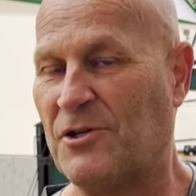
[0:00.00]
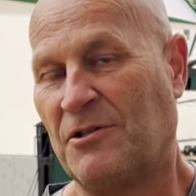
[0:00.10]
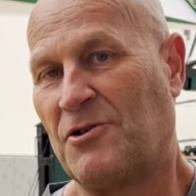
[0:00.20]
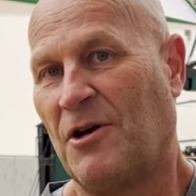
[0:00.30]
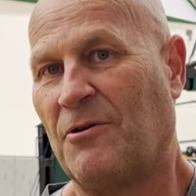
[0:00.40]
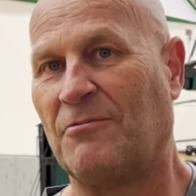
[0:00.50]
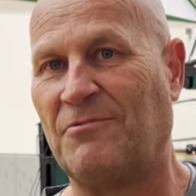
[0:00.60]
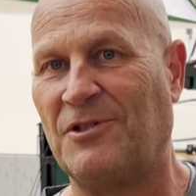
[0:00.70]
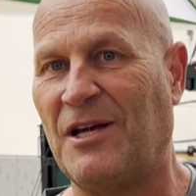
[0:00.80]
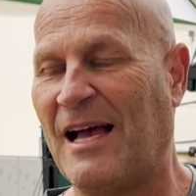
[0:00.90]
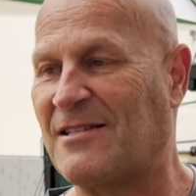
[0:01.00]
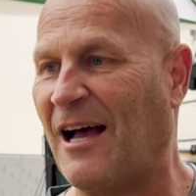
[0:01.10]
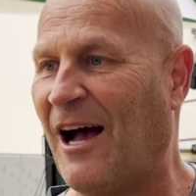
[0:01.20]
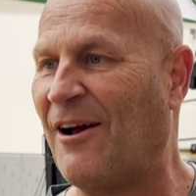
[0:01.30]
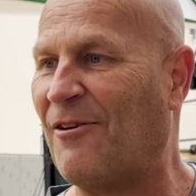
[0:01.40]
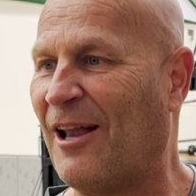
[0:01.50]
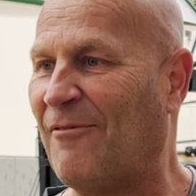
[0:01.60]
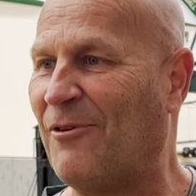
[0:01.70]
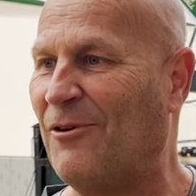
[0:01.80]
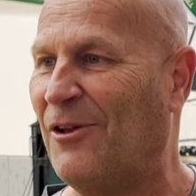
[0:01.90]
And so she has a higher
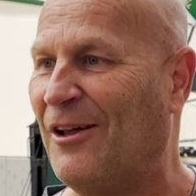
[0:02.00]
level